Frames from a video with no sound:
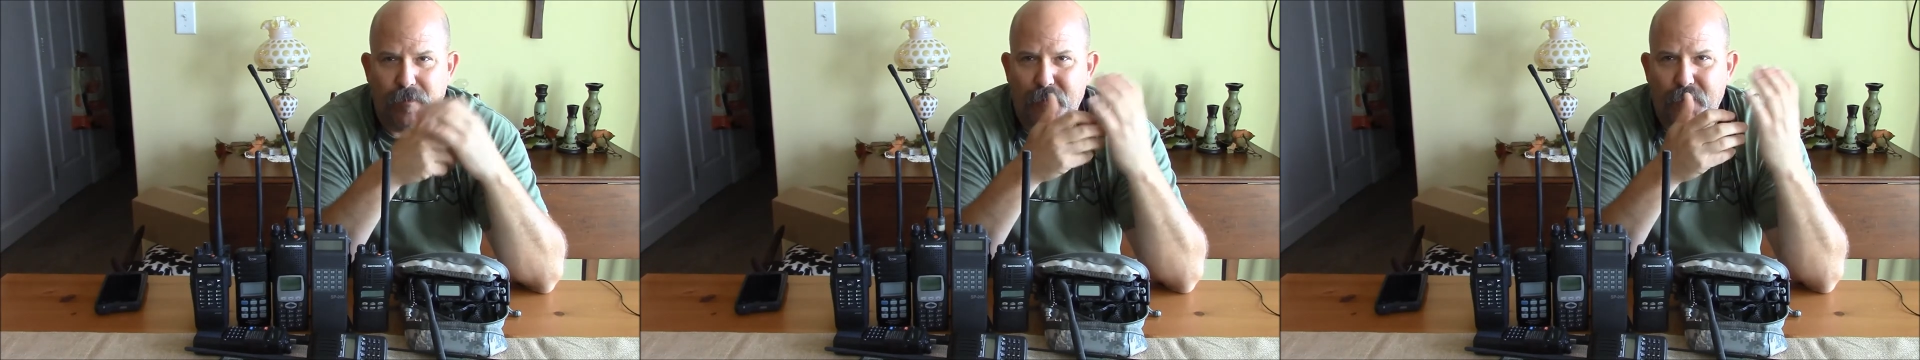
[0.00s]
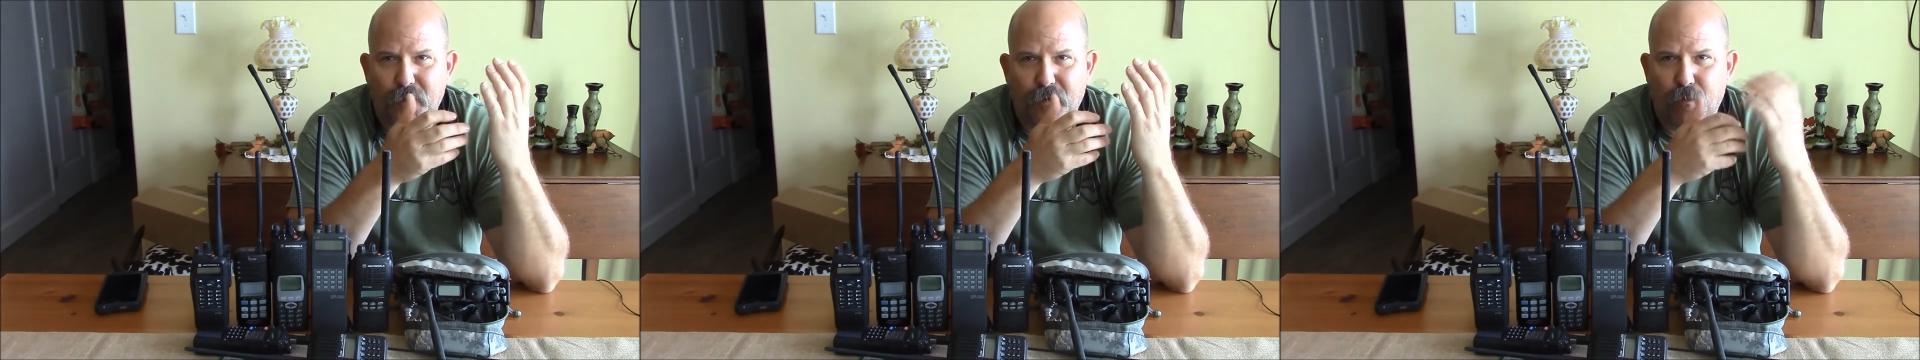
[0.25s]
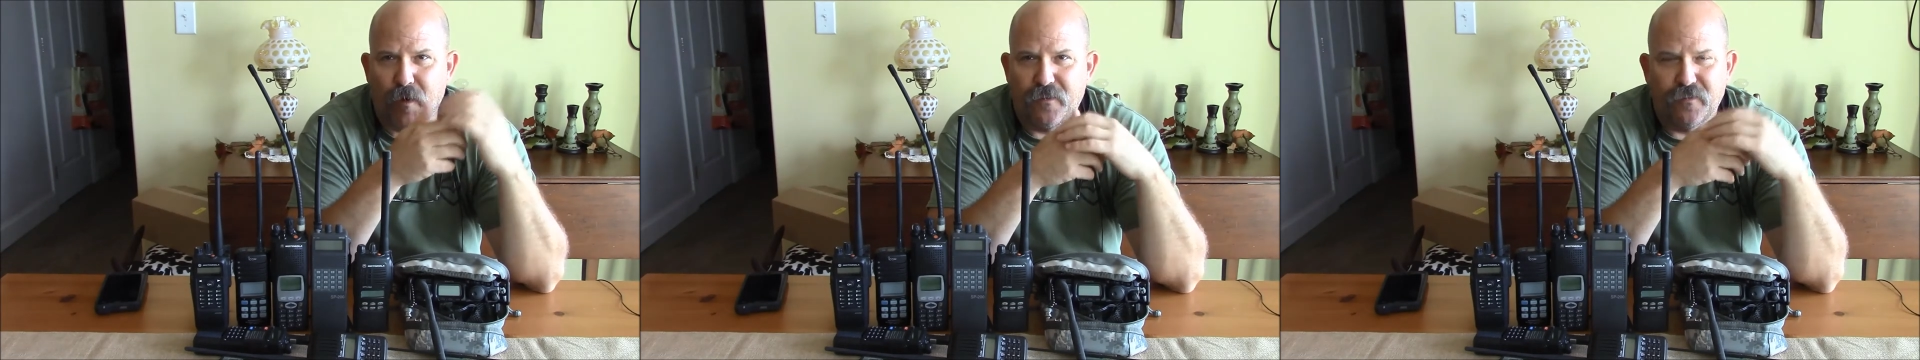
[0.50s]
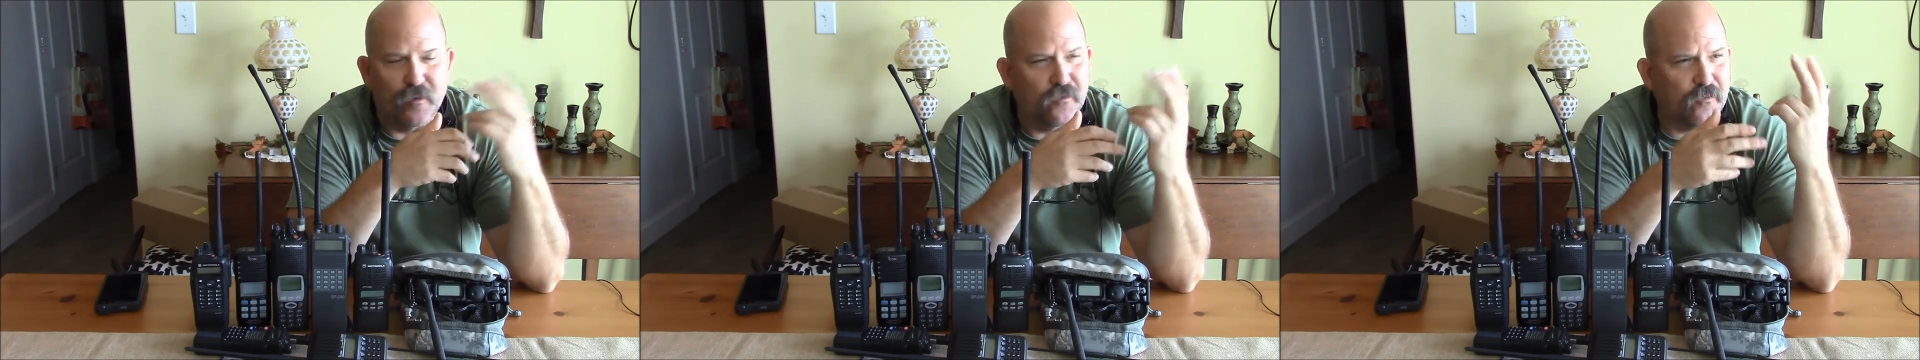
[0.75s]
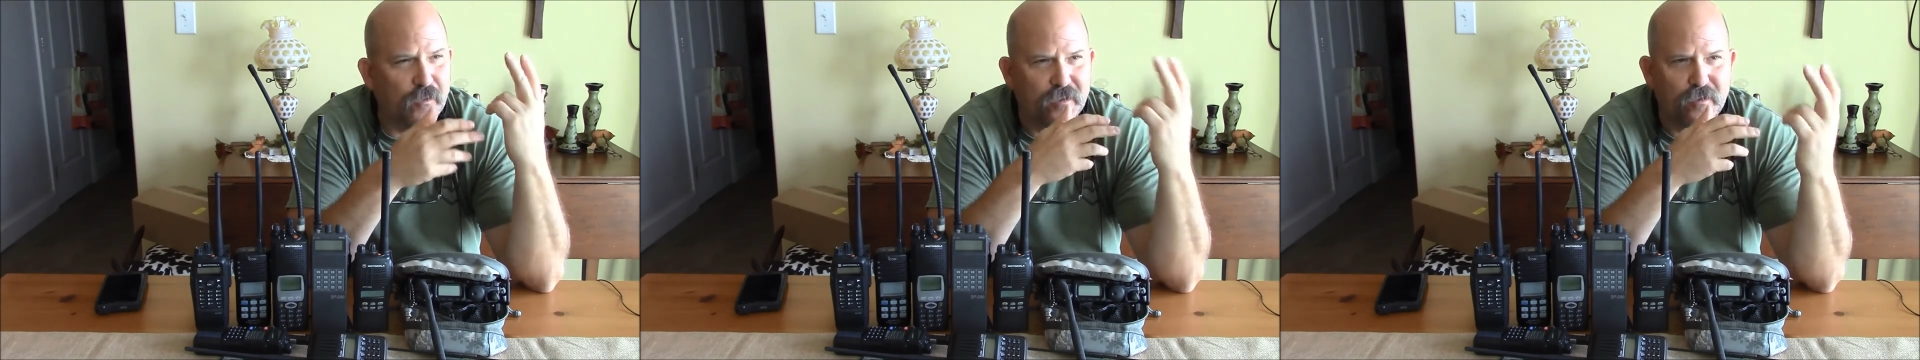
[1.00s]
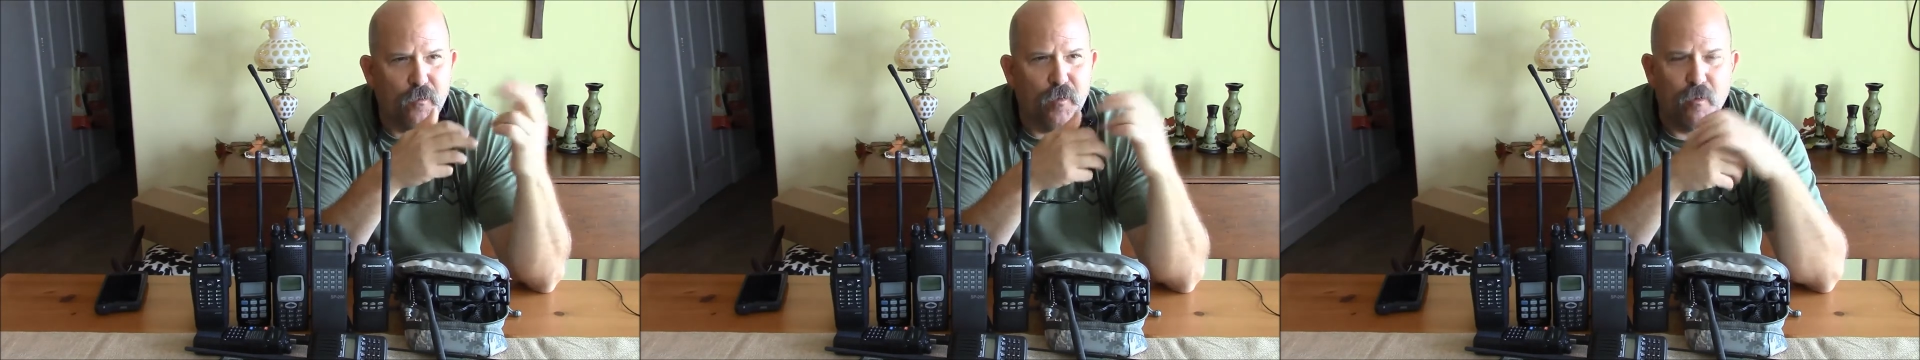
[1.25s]
I mean, we had great signal
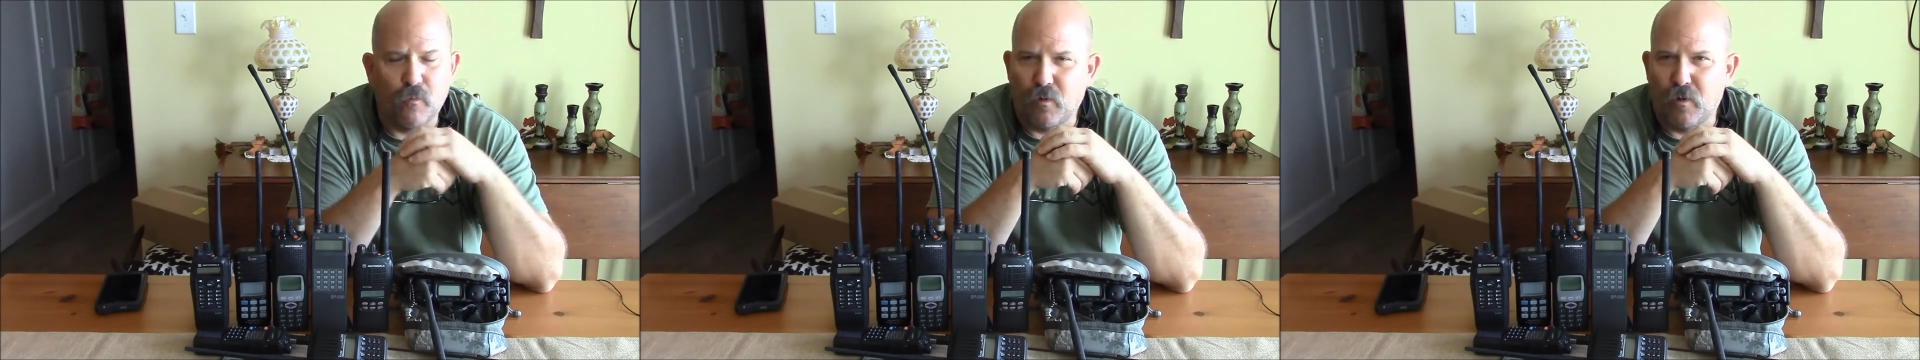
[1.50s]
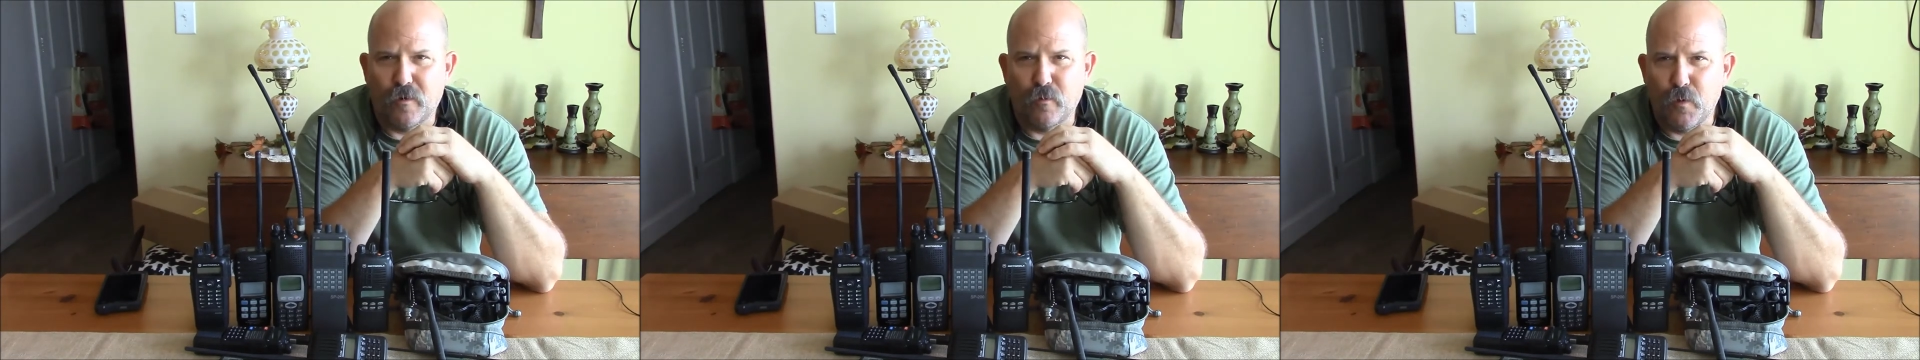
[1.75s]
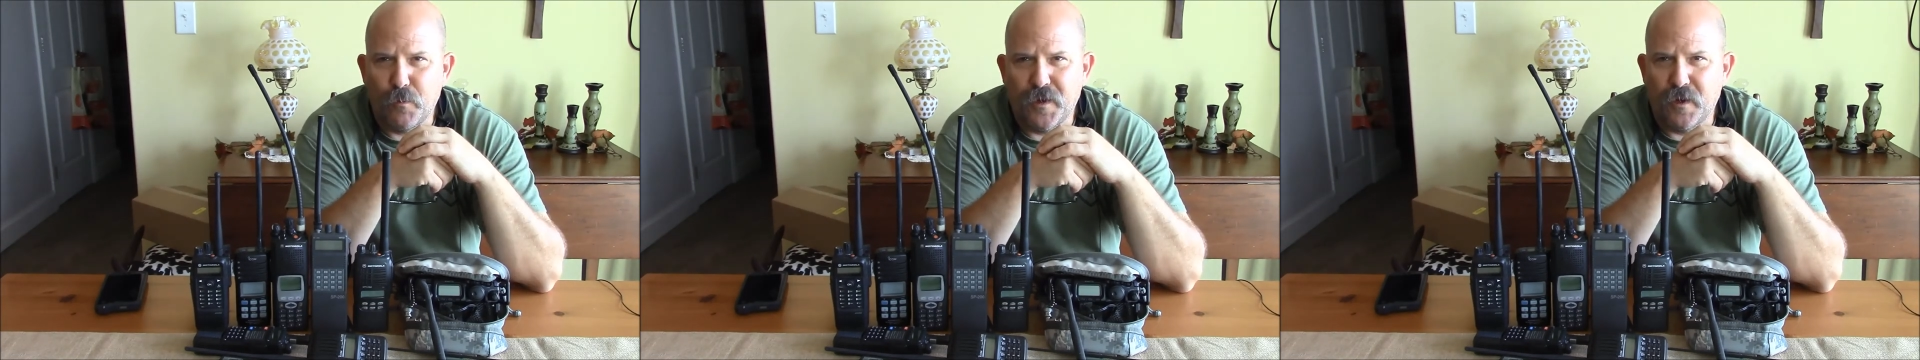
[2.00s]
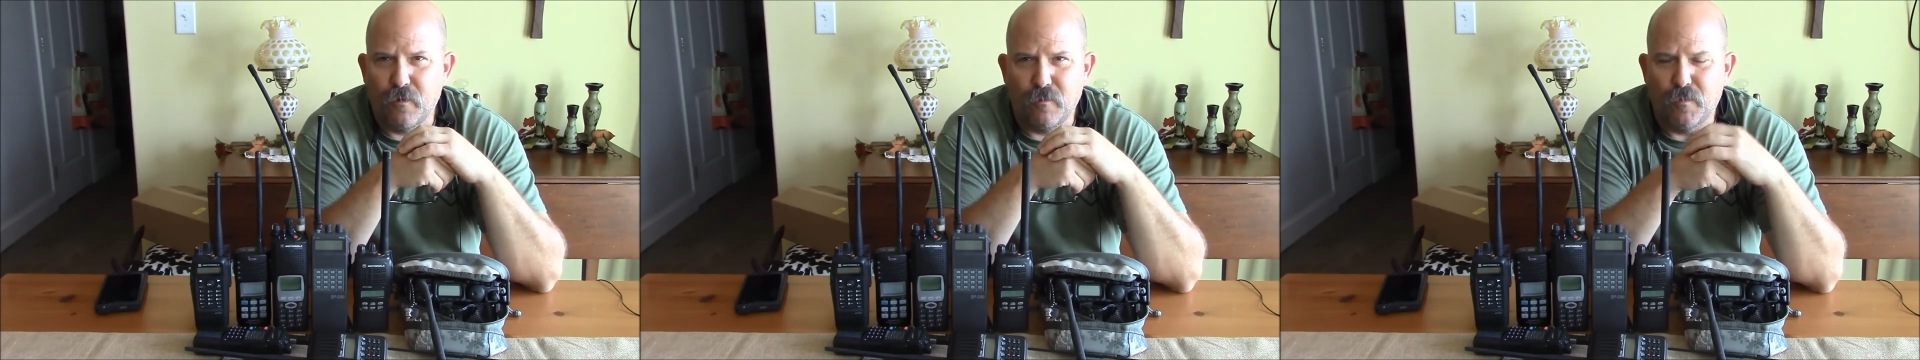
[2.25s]
strength, and we weren't on a repeater.